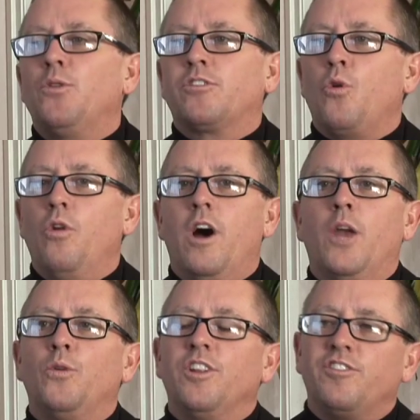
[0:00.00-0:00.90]
out what's going
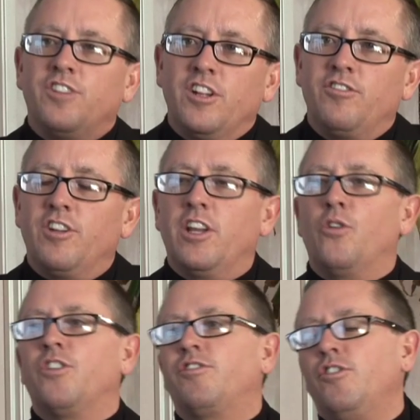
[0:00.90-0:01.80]
on with a Zig
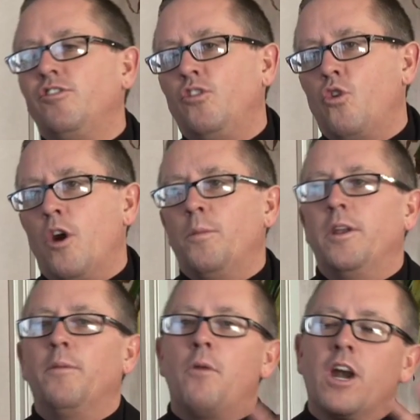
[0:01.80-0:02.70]
Ziglar, a Susie
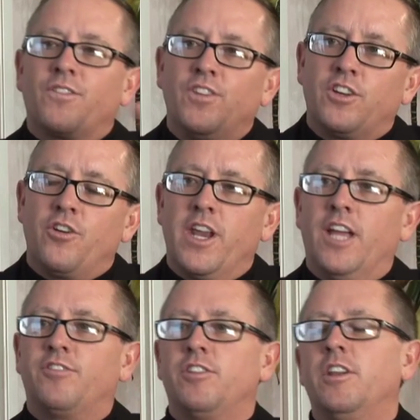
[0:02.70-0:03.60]
Orman, a Mark Victor
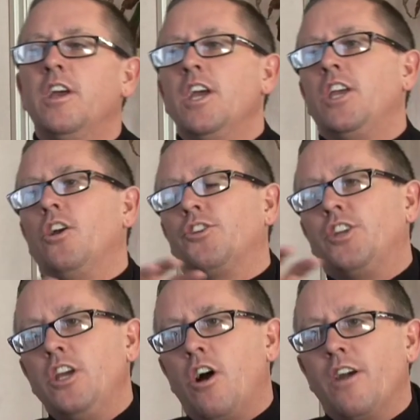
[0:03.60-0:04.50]
Hansen,
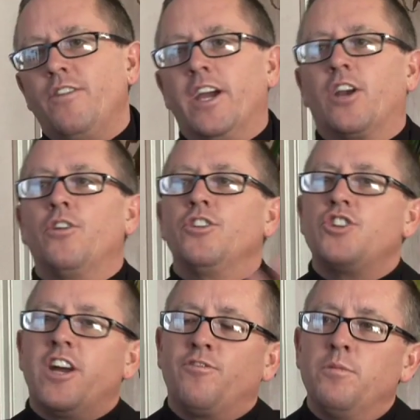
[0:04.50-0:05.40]
T. Harv Eker, a
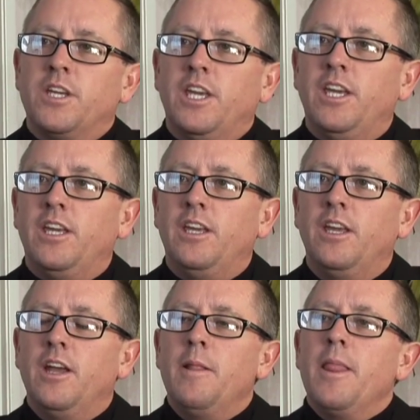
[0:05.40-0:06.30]
Jeff Magee.
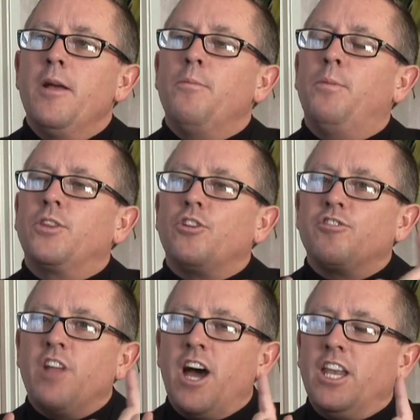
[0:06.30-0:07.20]
But
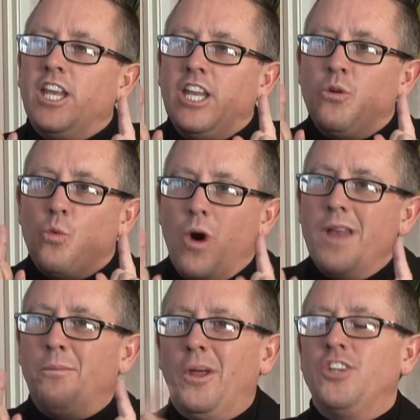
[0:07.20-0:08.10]
there's not any
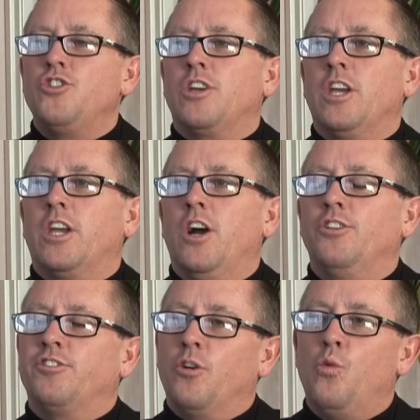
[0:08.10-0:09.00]
one place you can go
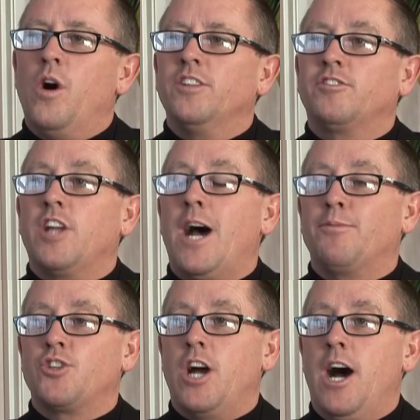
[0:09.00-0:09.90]
that's a
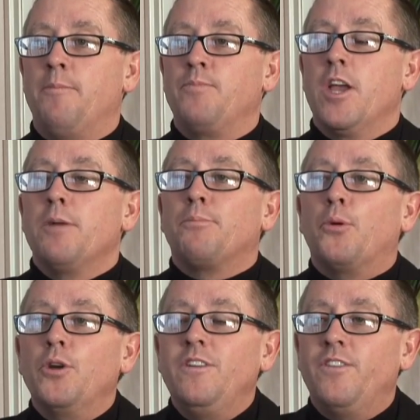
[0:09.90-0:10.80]
one-stop shop,
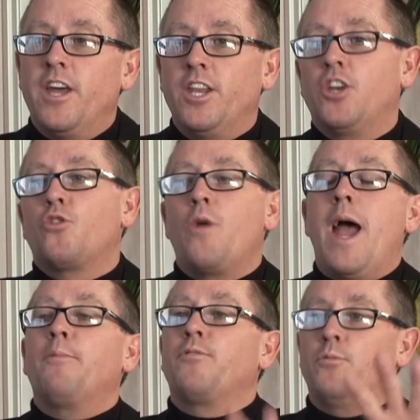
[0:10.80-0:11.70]
pre-vetted,
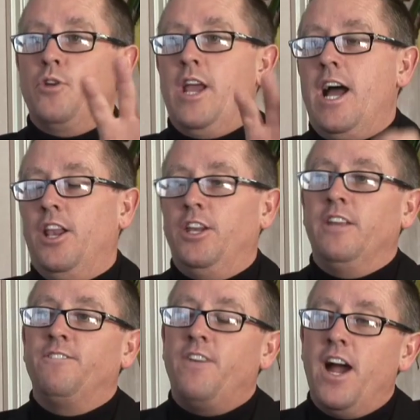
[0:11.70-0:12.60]
crap from reality,
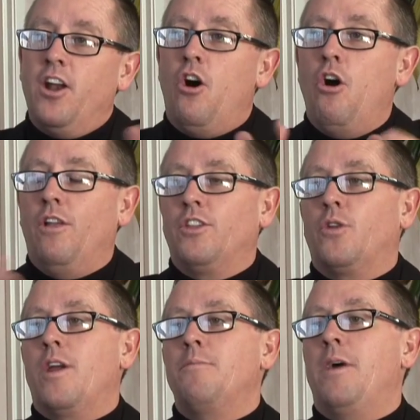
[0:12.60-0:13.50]
and find all of the
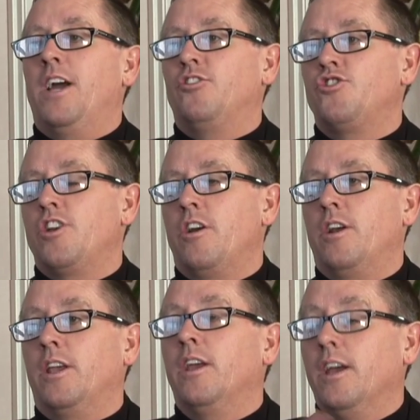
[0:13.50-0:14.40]
great minds
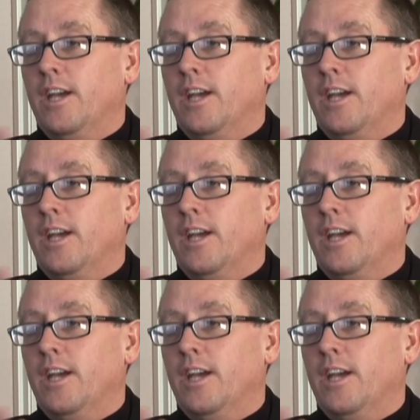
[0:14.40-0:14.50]
sharing,